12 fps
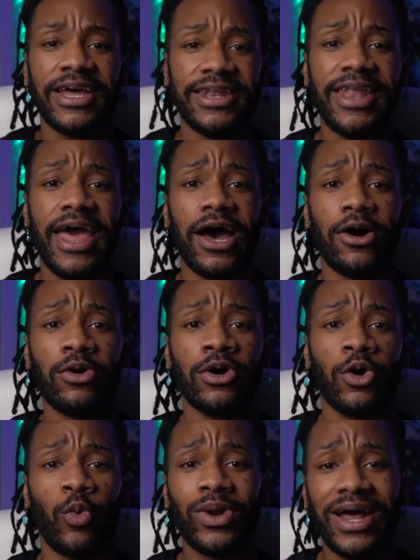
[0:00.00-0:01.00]
Now,
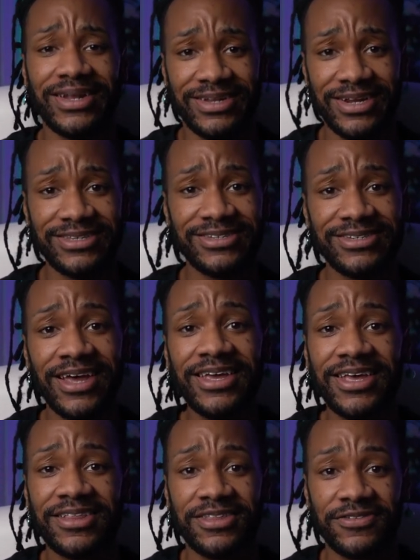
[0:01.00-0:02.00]
what I didn't say
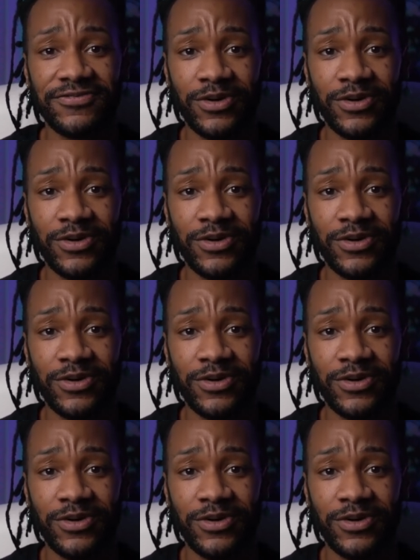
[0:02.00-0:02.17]
in the